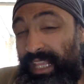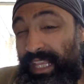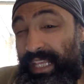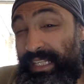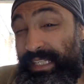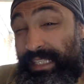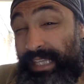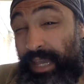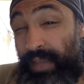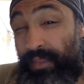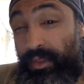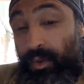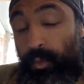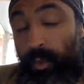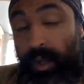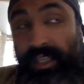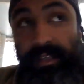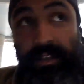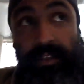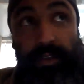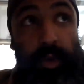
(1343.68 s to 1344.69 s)
south and
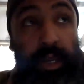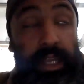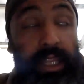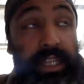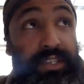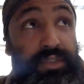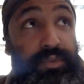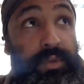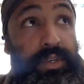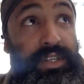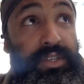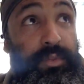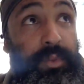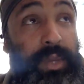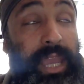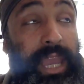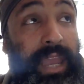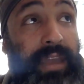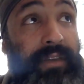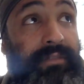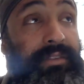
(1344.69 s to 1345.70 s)
west of the Great Lakes region, we
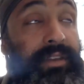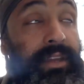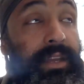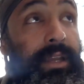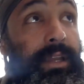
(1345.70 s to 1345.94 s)
have